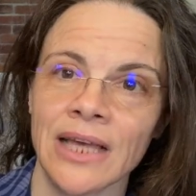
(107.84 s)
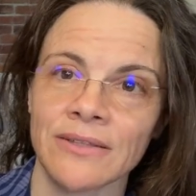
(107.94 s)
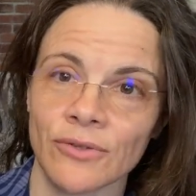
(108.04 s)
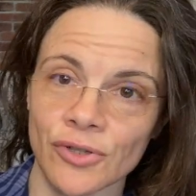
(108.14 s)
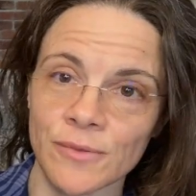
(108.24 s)

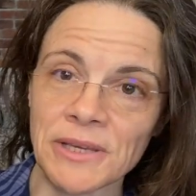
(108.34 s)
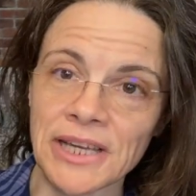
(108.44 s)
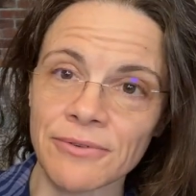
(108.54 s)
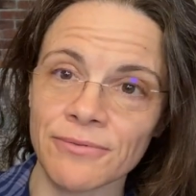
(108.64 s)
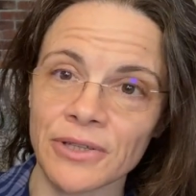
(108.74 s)
So just be
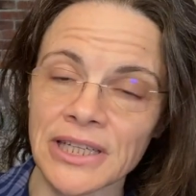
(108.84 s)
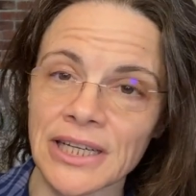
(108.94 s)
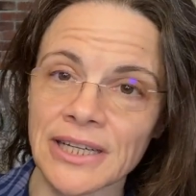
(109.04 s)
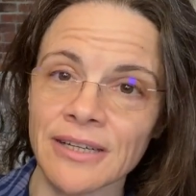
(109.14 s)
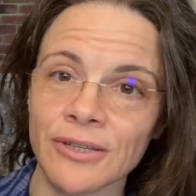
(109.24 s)
careful
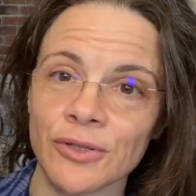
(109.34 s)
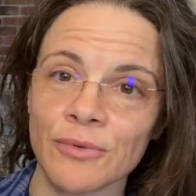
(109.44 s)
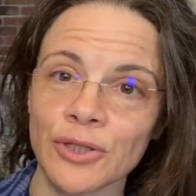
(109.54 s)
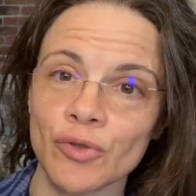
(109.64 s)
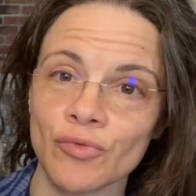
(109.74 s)
here. You
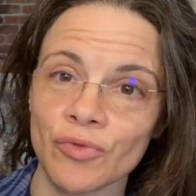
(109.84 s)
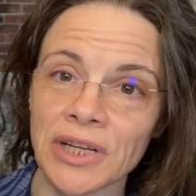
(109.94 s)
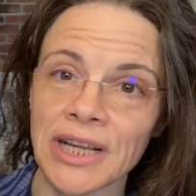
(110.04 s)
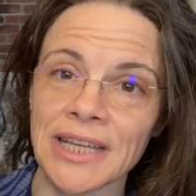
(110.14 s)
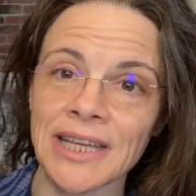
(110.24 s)
want to
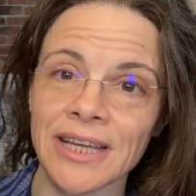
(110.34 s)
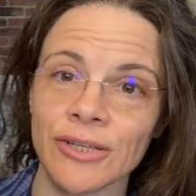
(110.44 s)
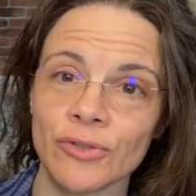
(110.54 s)
really